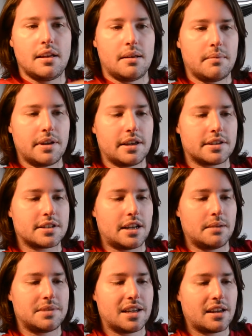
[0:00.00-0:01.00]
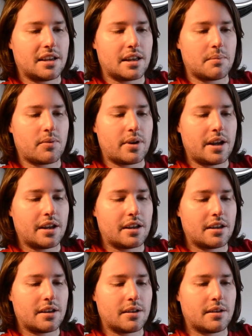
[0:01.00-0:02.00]
But yes, I'm taking a break.
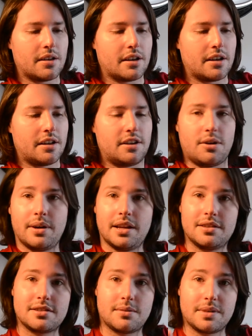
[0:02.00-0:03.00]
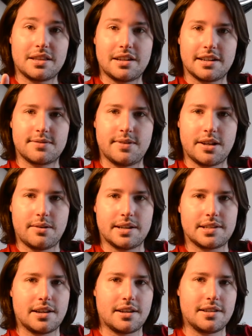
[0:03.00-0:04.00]
No hints on what the next video
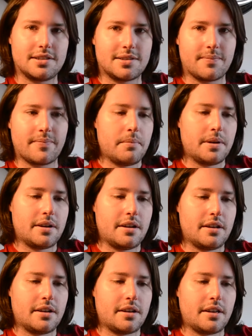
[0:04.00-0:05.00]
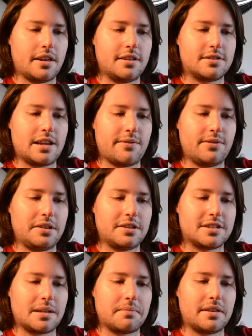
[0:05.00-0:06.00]
essay is, but it is definitely
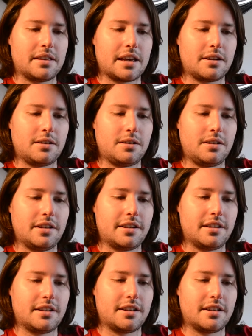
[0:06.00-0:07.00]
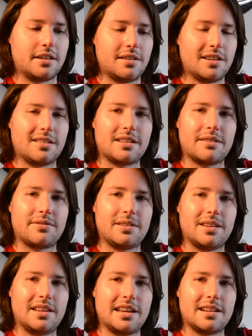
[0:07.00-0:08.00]
something it'll
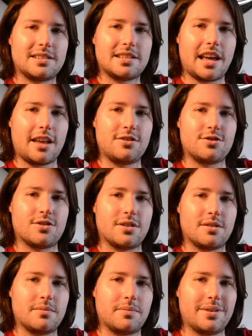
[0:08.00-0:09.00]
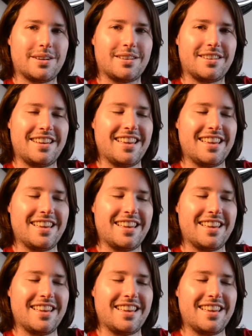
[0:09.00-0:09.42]
definitely get attention, but